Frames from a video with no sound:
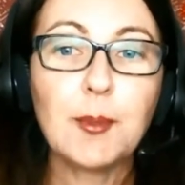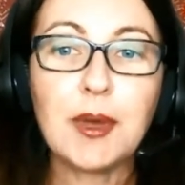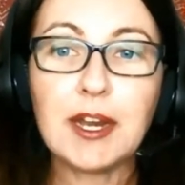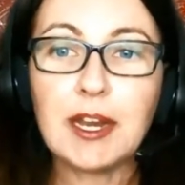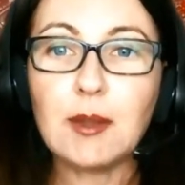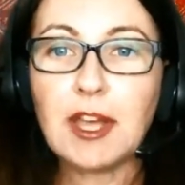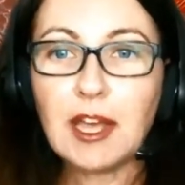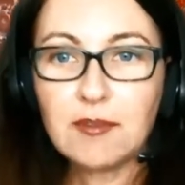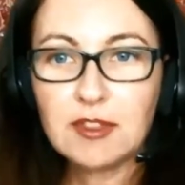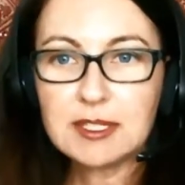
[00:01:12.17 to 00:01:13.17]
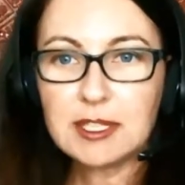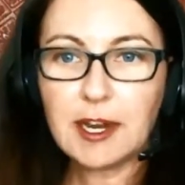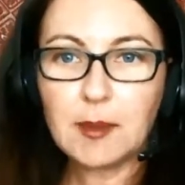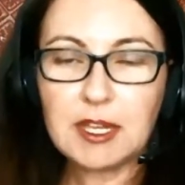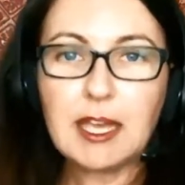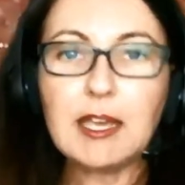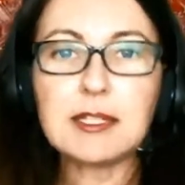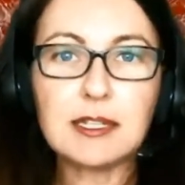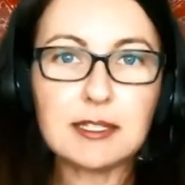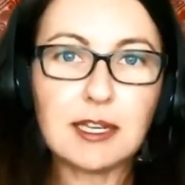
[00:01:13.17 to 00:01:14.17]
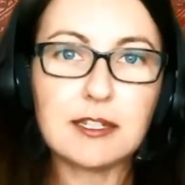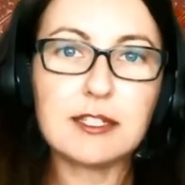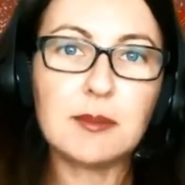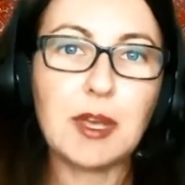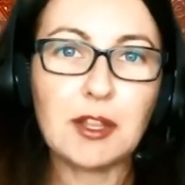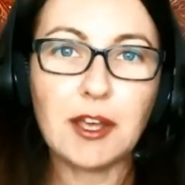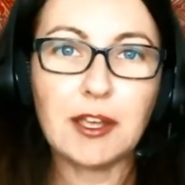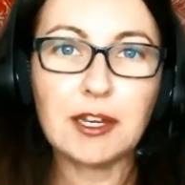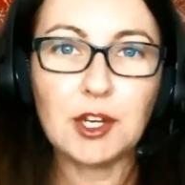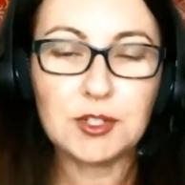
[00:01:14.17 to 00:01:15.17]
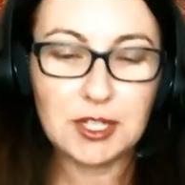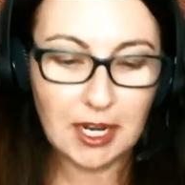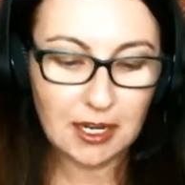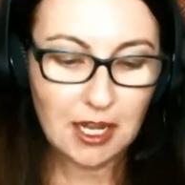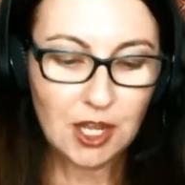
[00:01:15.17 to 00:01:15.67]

But anyway, I have this set up in case I decide to see my client here today.